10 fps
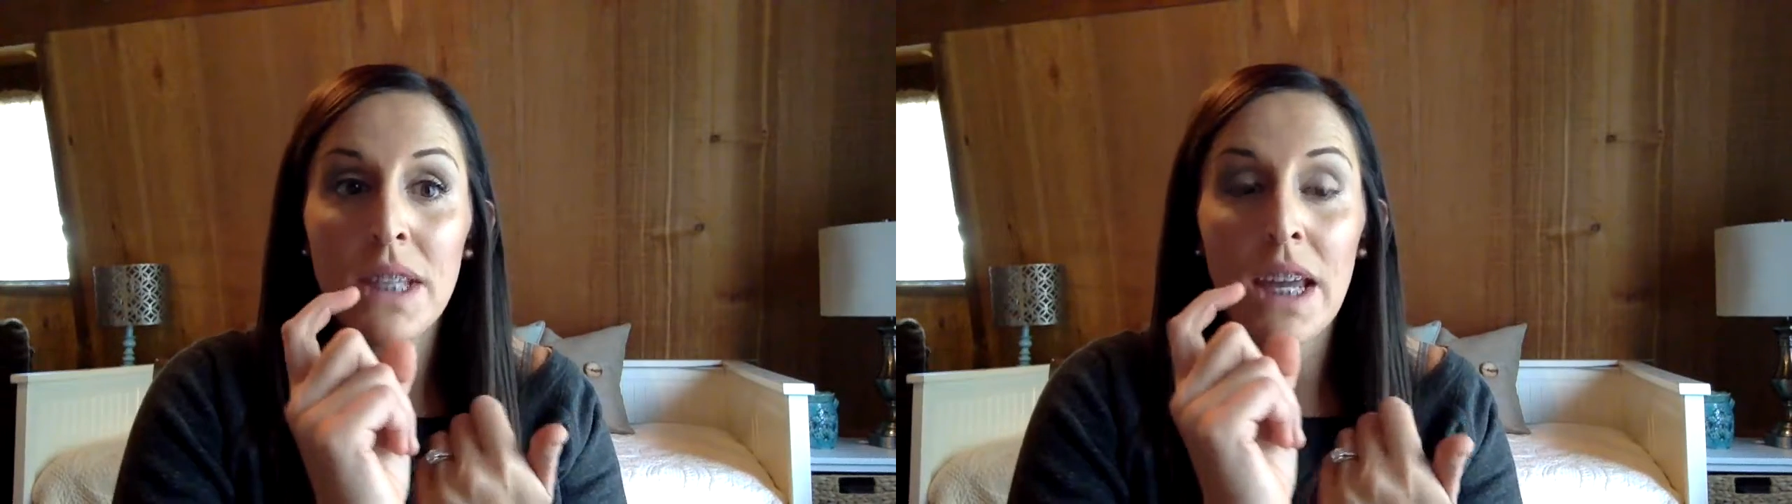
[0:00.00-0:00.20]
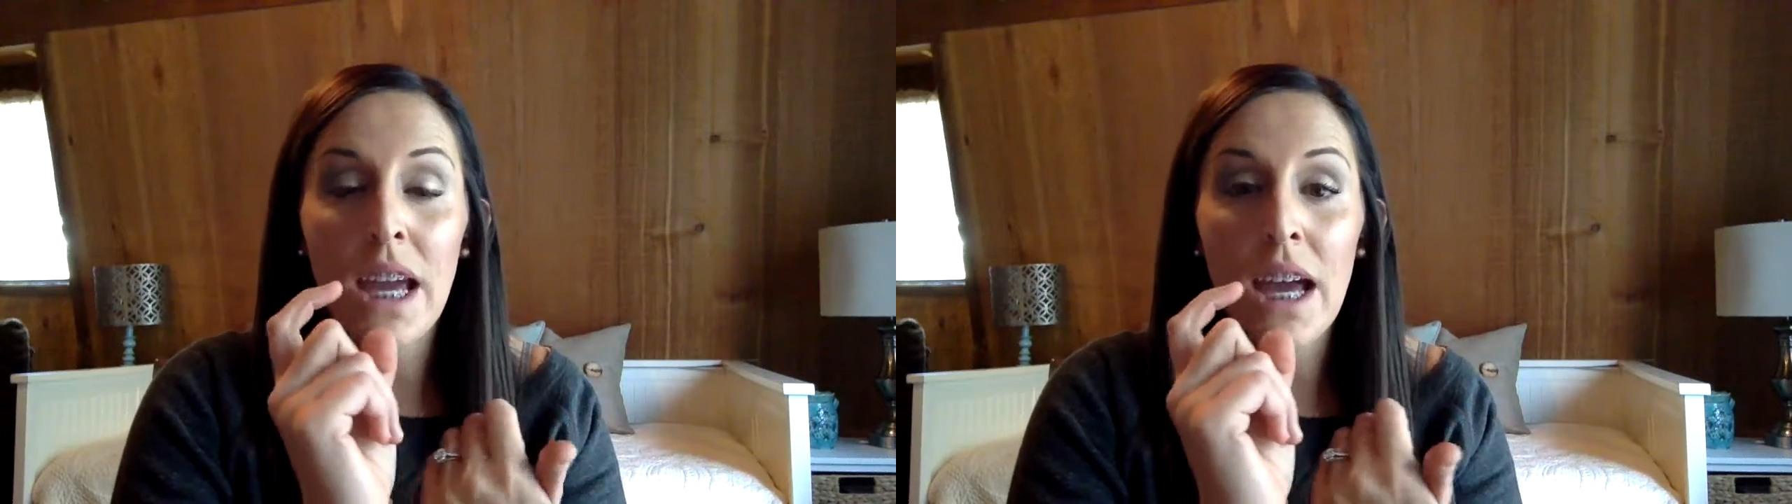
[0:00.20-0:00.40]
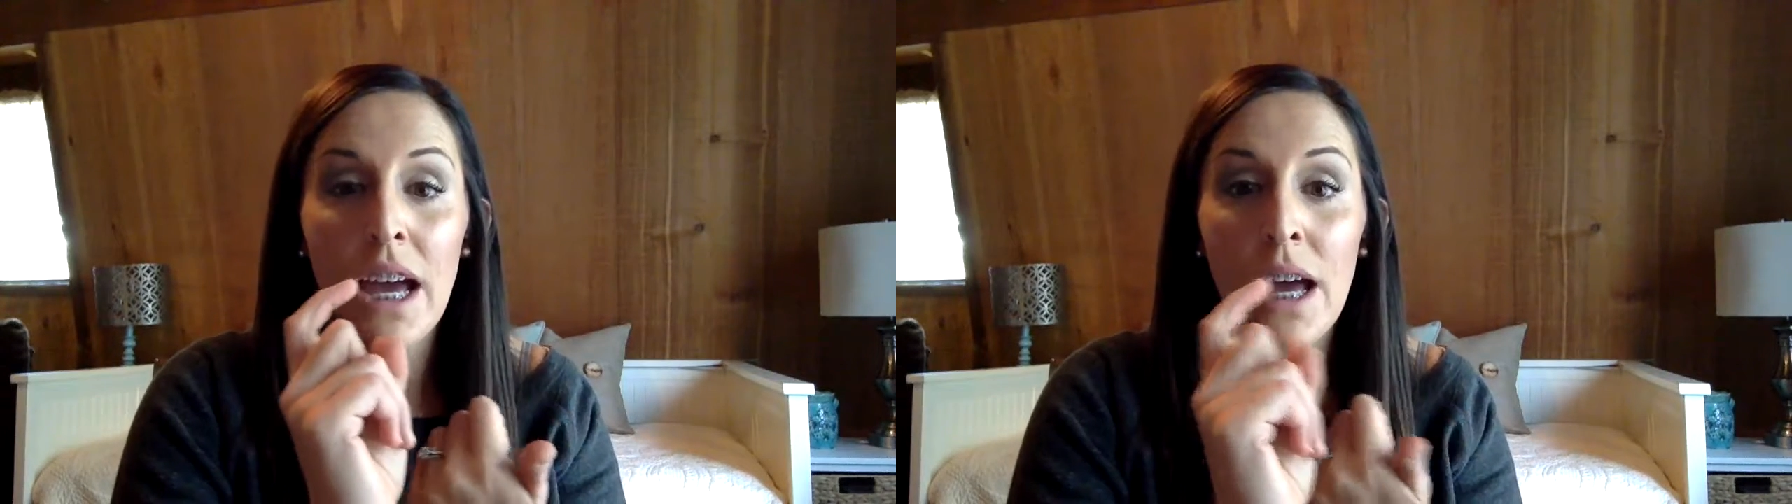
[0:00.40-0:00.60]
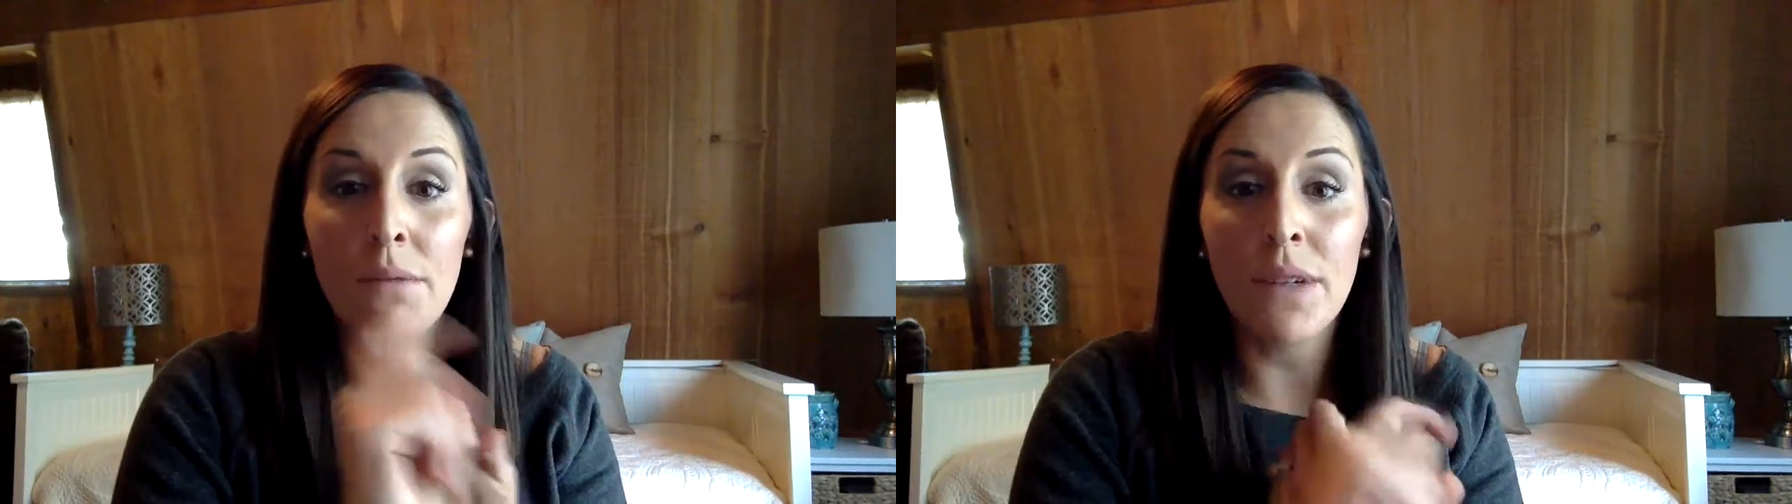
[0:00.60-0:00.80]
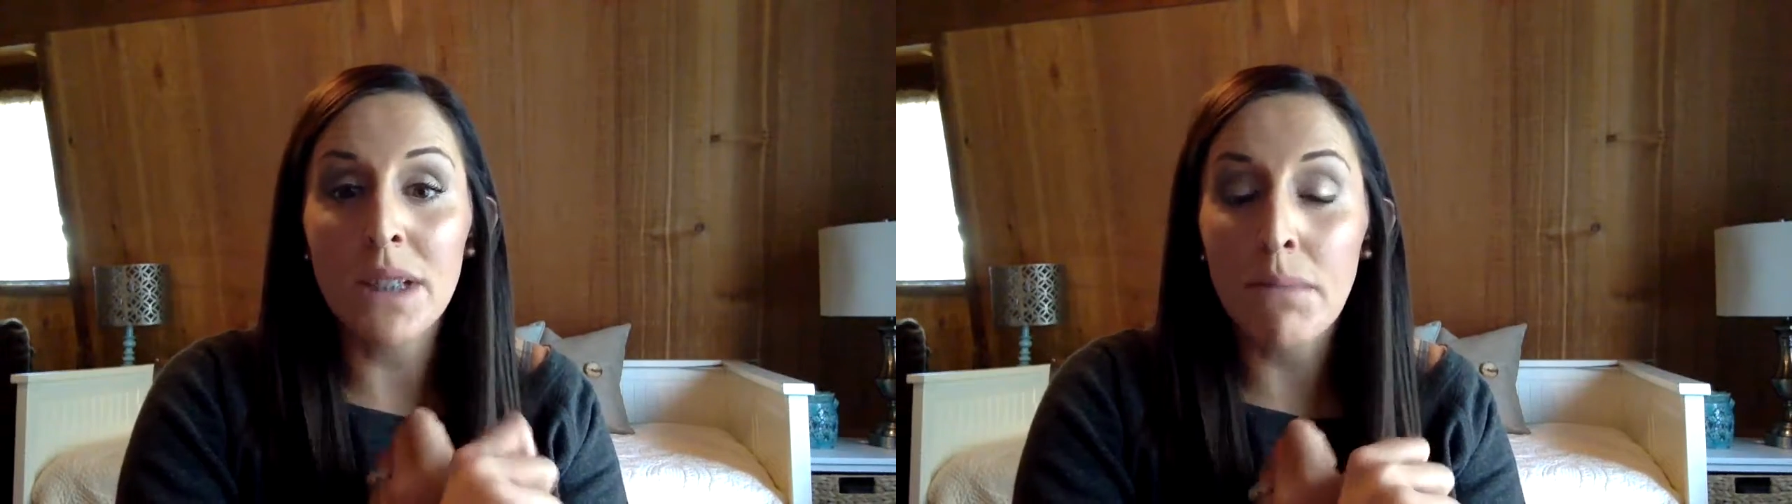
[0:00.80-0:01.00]
They have
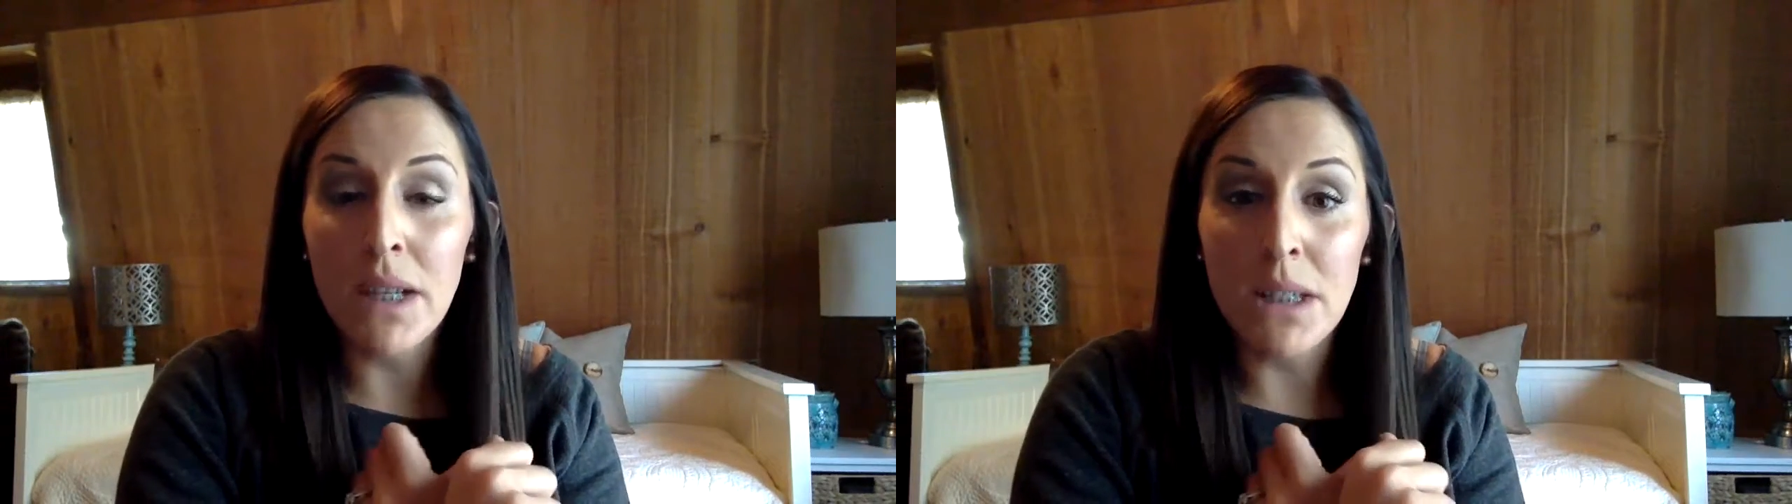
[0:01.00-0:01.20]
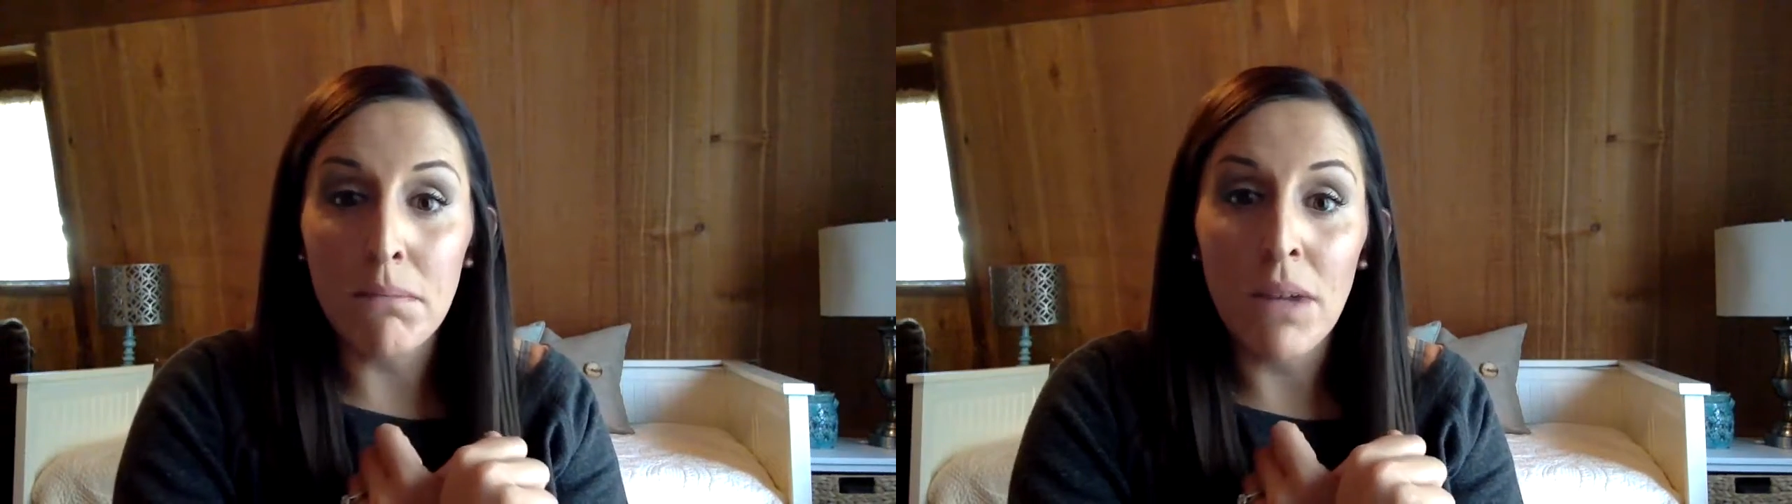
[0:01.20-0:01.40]
expectant